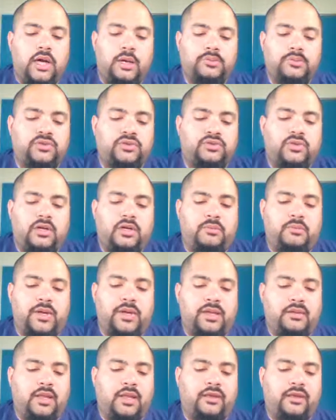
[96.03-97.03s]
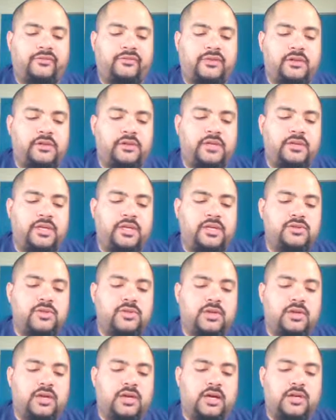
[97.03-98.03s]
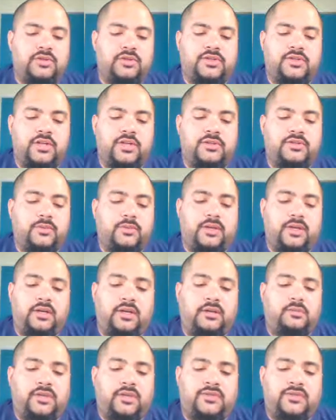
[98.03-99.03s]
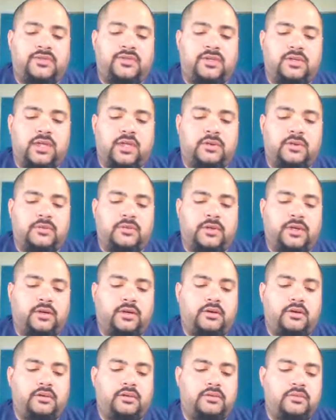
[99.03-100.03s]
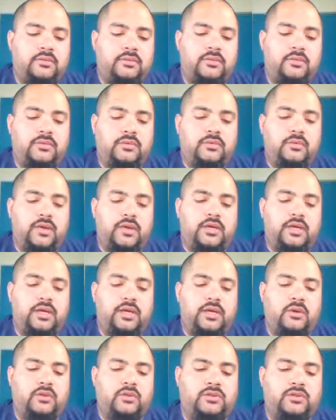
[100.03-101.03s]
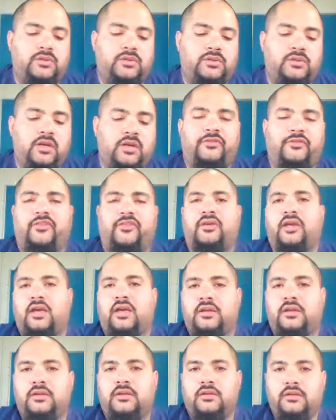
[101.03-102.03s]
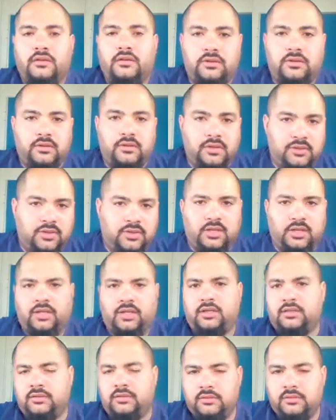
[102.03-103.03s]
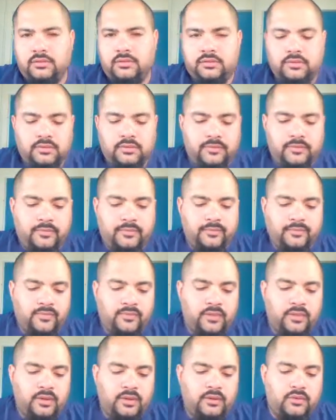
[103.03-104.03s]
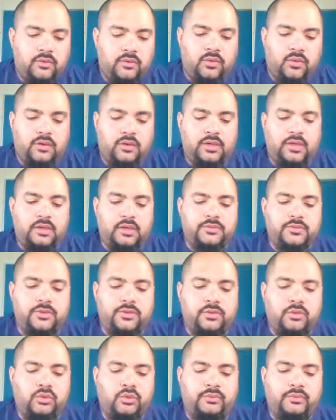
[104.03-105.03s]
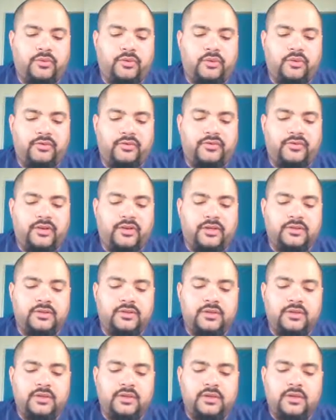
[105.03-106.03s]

"I'm just trying to make life a little easier," Connor says. "We need a mister down here. We don't want anyone to suffocate in this heat." Roland keeps a cool poker face.